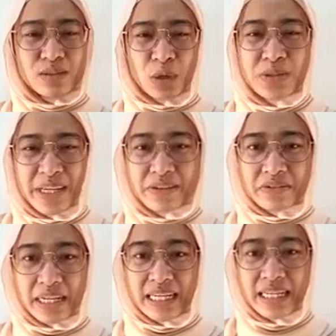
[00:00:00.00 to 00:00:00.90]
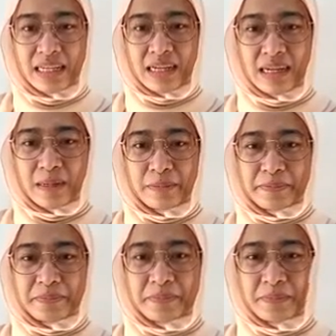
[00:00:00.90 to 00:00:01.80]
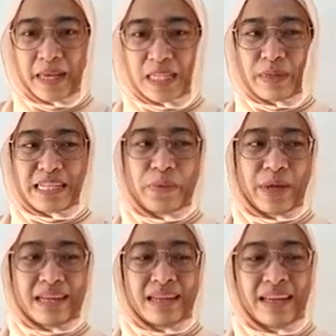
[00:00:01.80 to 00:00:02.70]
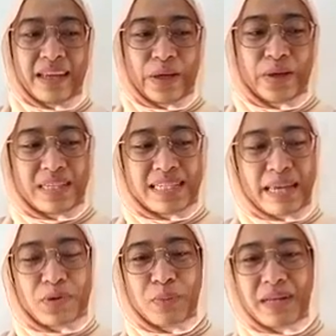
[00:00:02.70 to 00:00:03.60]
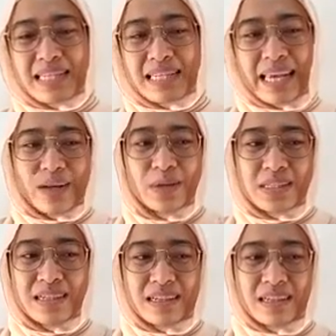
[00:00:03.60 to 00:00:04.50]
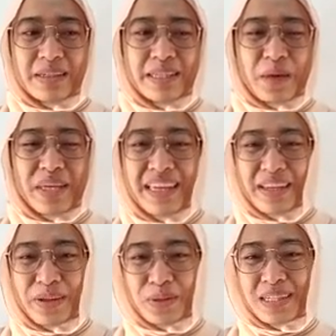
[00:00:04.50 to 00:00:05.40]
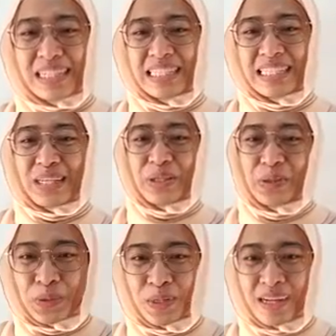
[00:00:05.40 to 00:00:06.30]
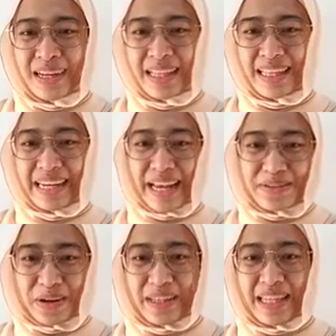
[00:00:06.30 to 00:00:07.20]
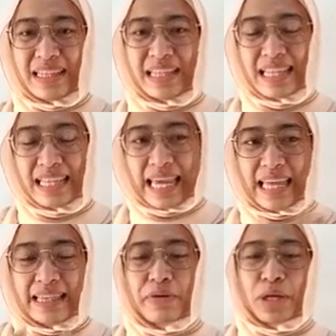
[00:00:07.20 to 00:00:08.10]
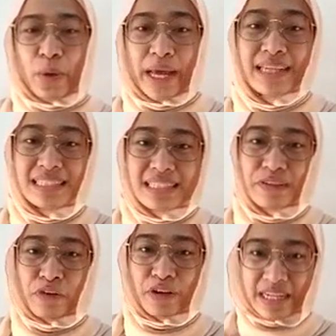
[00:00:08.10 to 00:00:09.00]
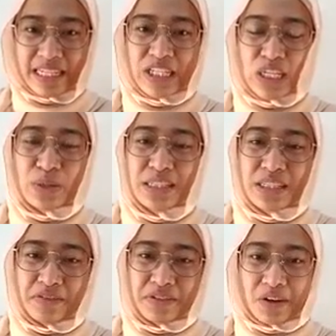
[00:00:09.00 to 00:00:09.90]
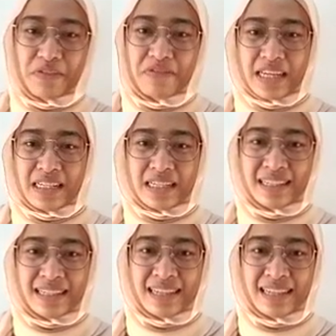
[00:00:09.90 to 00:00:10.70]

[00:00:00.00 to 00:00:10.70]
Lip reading: coaching, really. Especially when, the same group and say, "Hey coach, can we, continue the next round?" And they request for a continuity of the conversation.